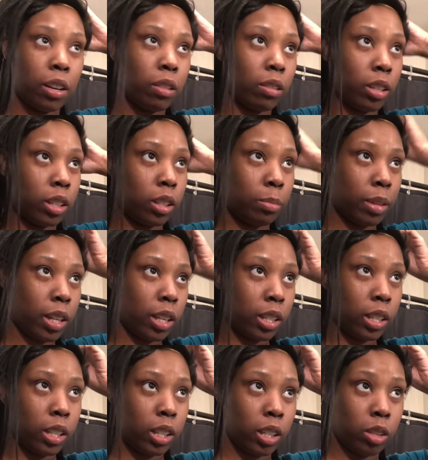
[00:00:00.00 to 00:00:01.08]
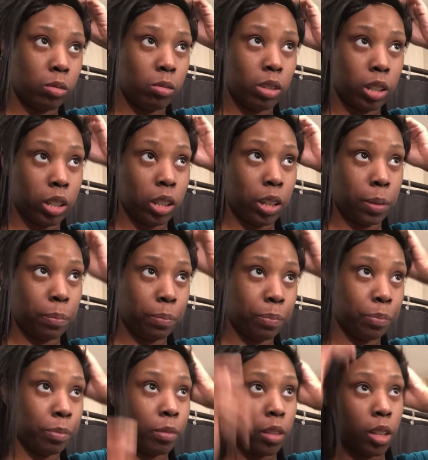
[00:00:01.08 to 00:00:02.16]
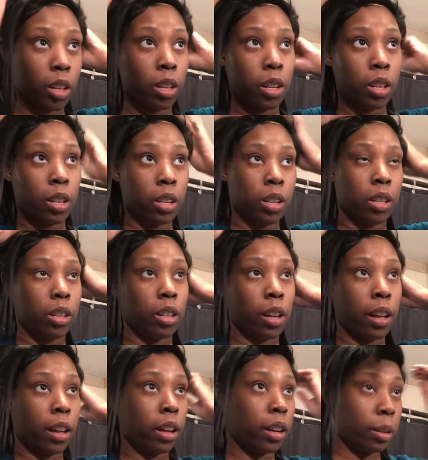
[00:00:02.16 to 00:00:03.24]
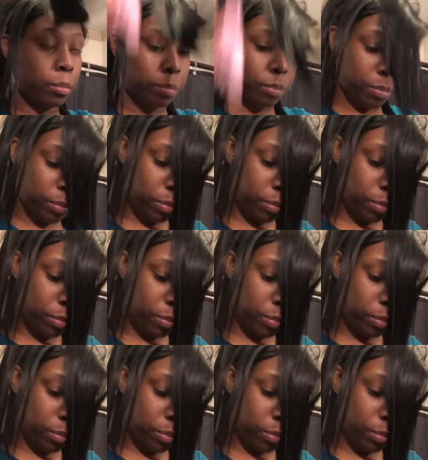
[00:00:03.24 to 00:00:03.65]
do this because this is really an